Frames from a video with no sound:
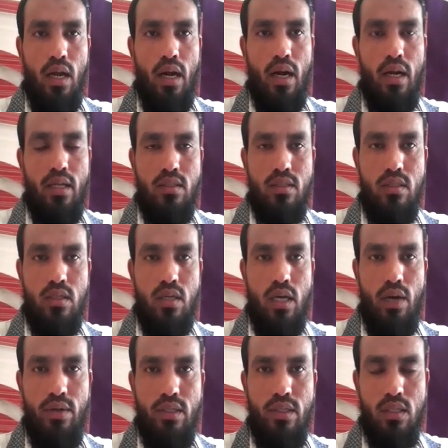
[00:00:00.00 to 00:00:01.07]
it is
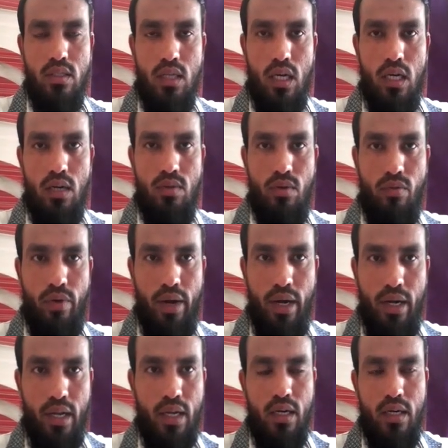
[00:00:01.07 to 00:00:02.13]
having such kind of the
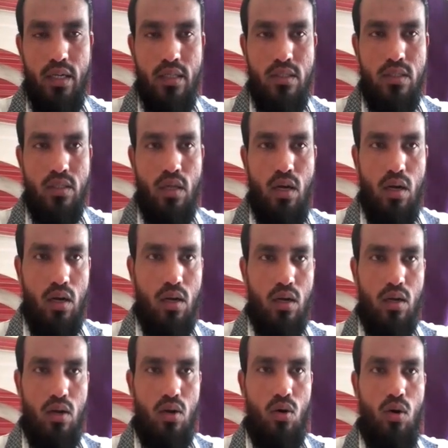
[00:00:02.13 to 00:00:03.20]
weight, and it is
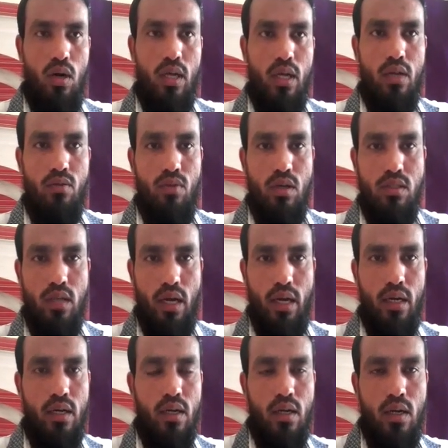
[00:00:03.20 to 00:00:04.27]
holding in one side.